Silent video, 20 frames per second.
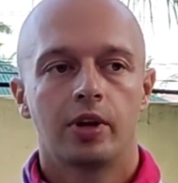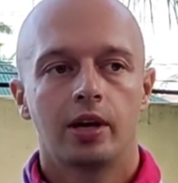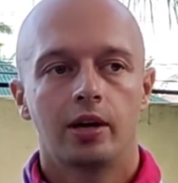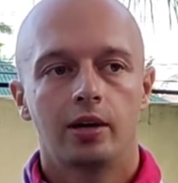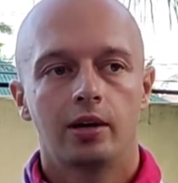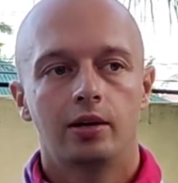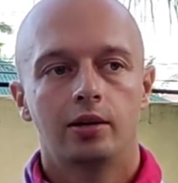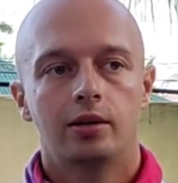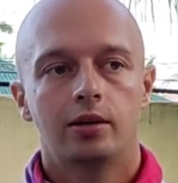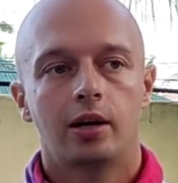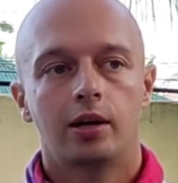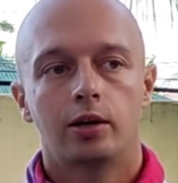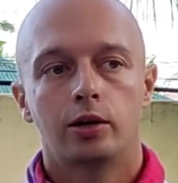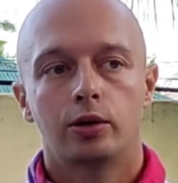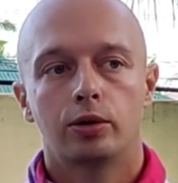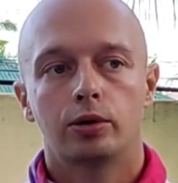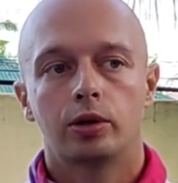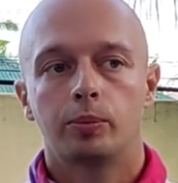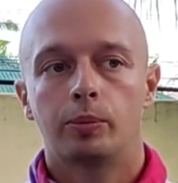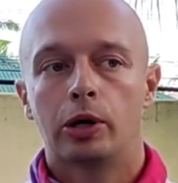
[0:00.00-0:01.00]
And I
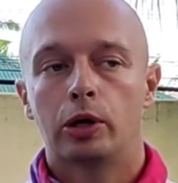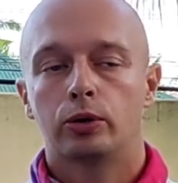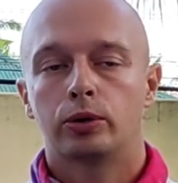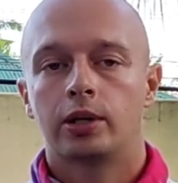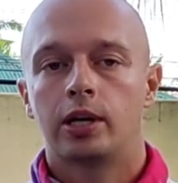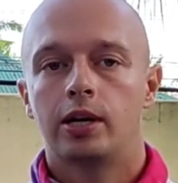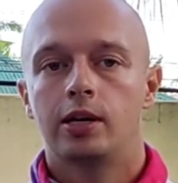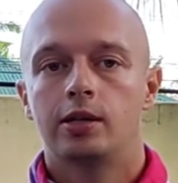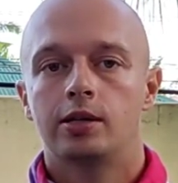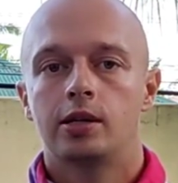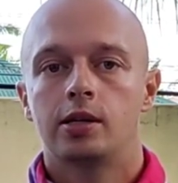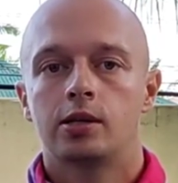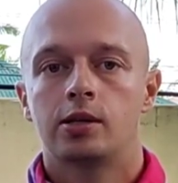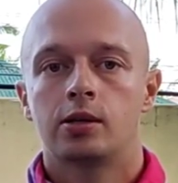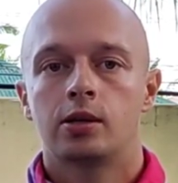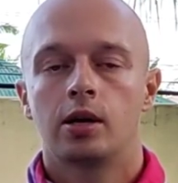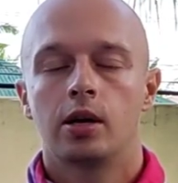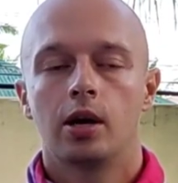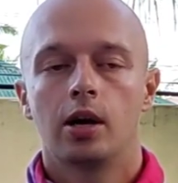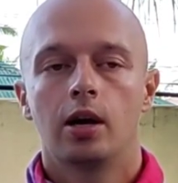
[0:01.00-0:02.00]
heard about
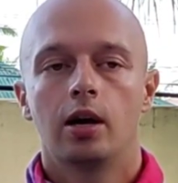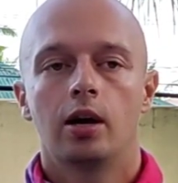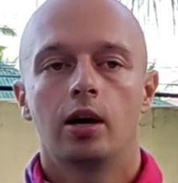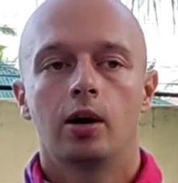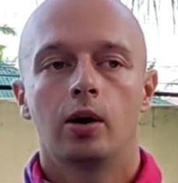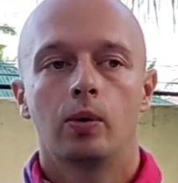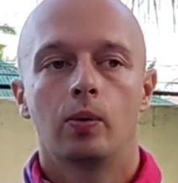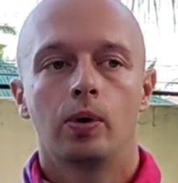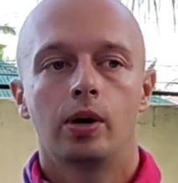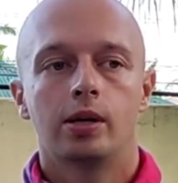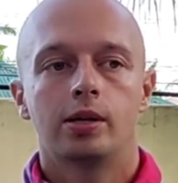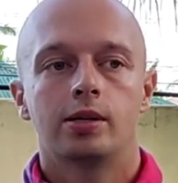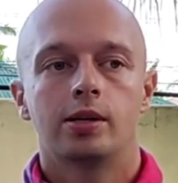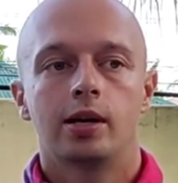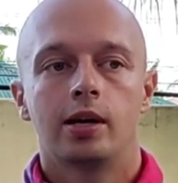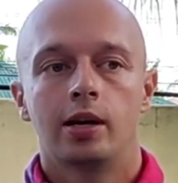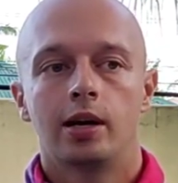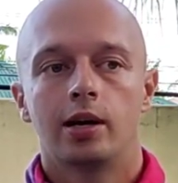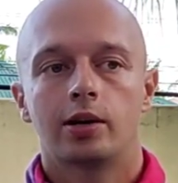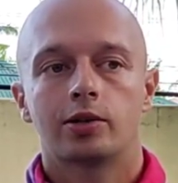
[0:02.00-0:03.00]
cases when
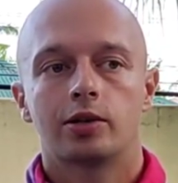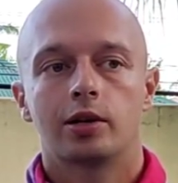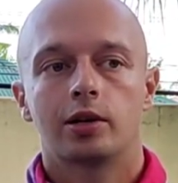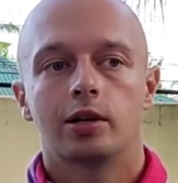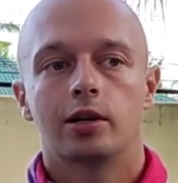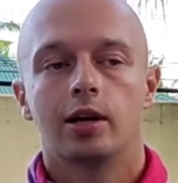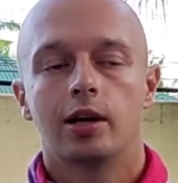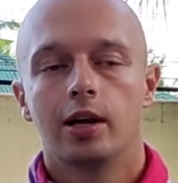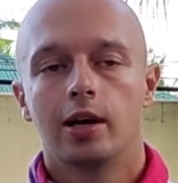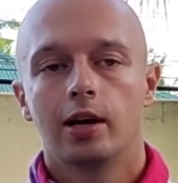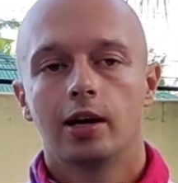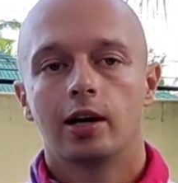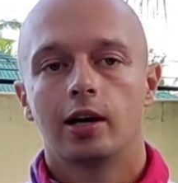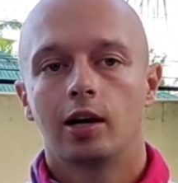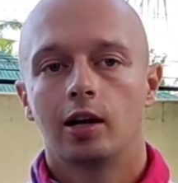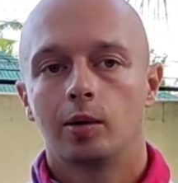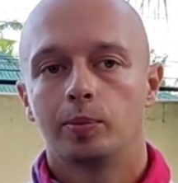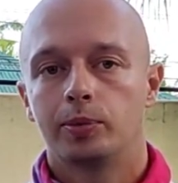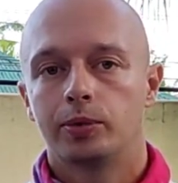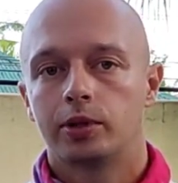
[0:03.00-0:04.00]
they actually
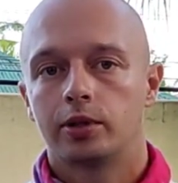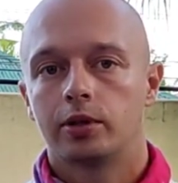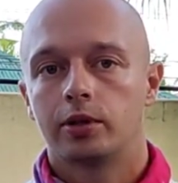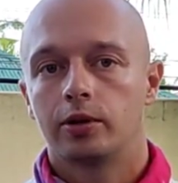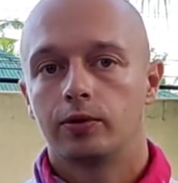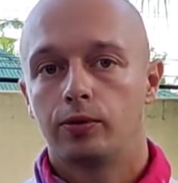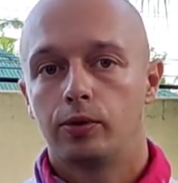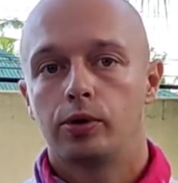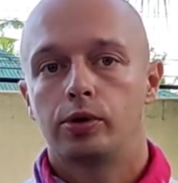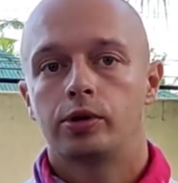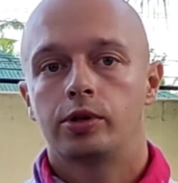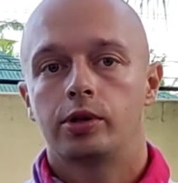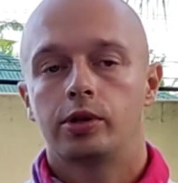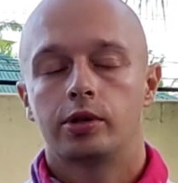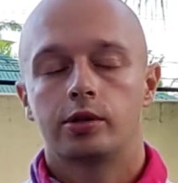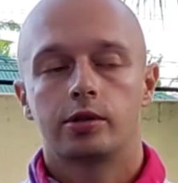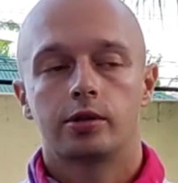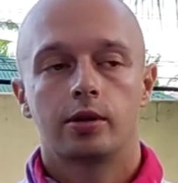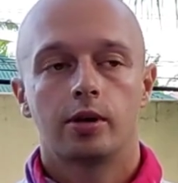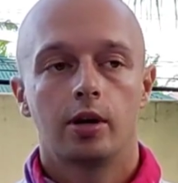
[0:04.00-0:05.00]
helped
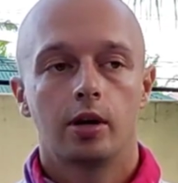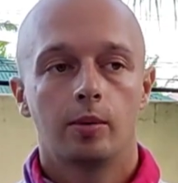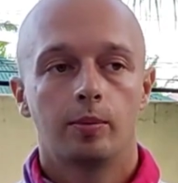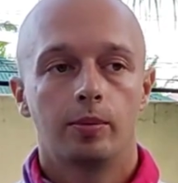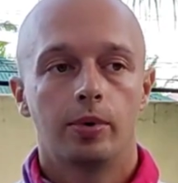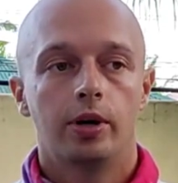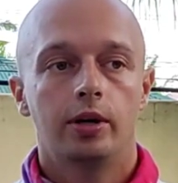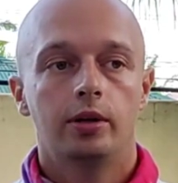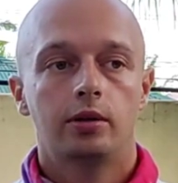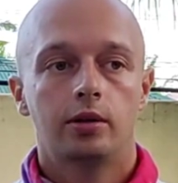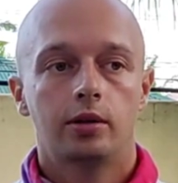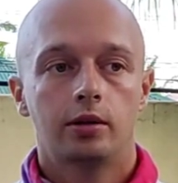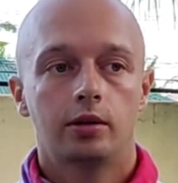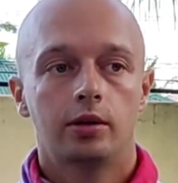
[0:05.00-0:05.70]
foreigners. But